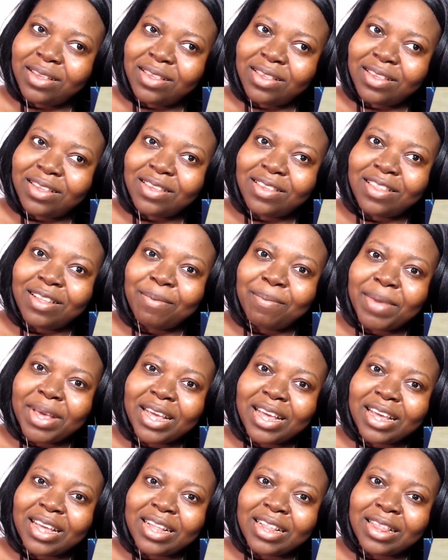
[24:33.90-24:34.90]
since they
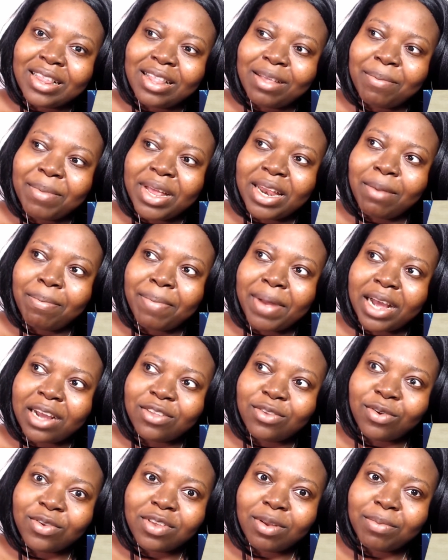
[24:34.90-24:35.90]
made a
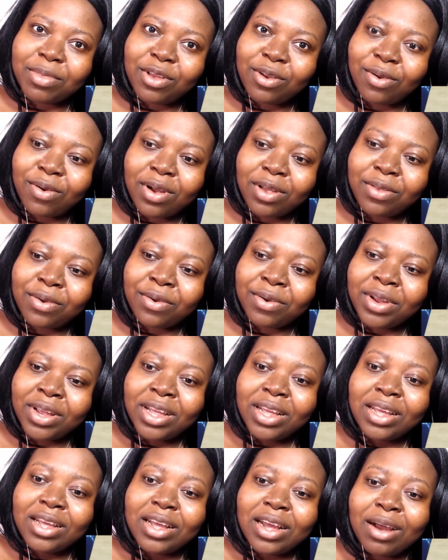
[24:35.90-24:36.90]
pact or something or other,
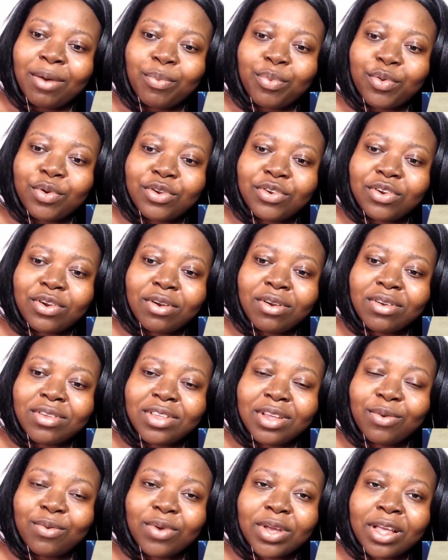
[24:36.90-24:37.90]
I'm pretty sure
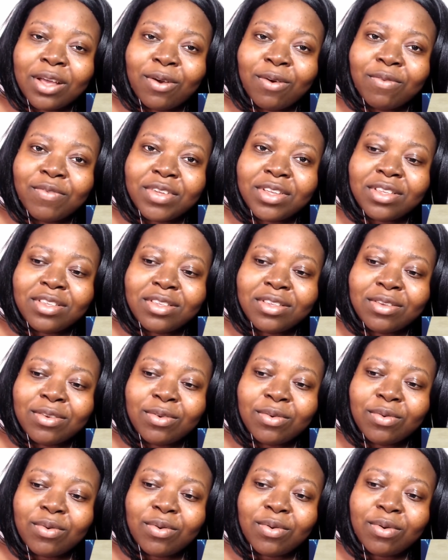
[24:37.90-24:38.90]
Senku can convince
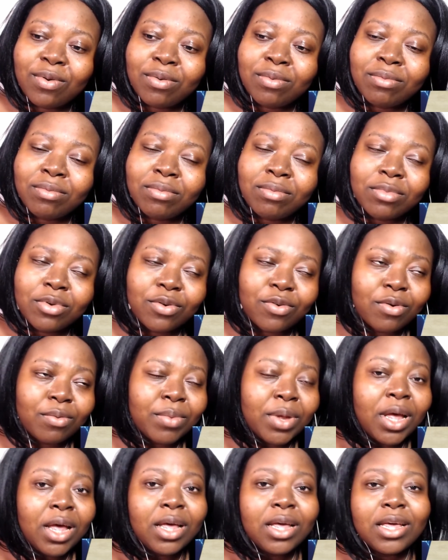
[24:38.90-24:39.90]

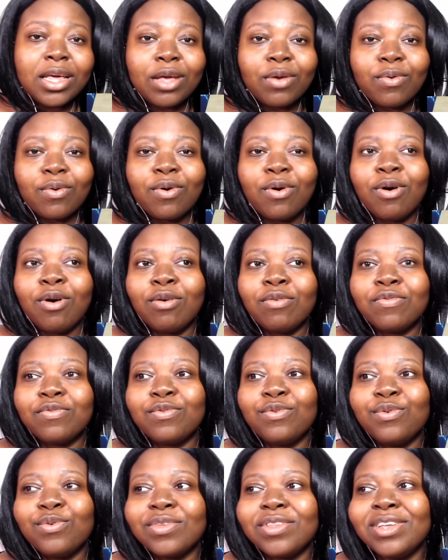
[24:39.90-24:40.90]
Kinro
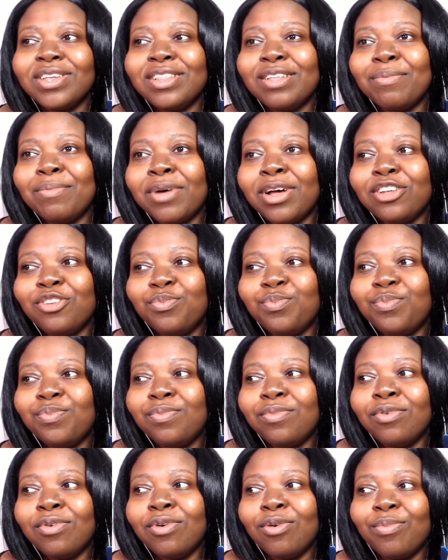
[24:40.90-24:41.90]
of losing the match
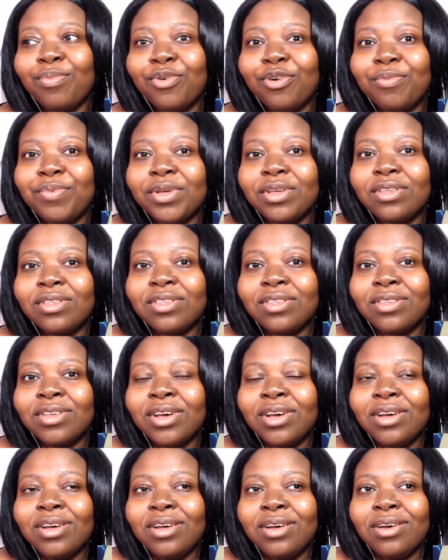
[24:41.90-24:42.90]
on purpose
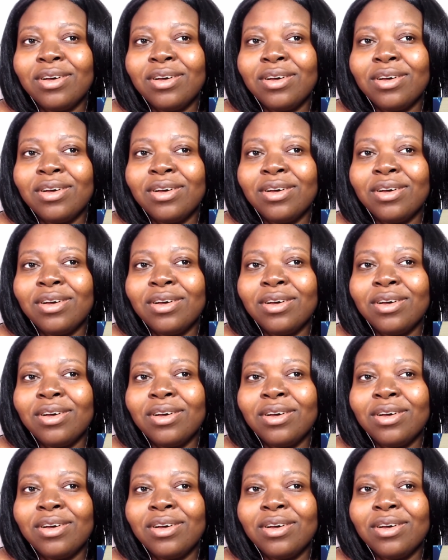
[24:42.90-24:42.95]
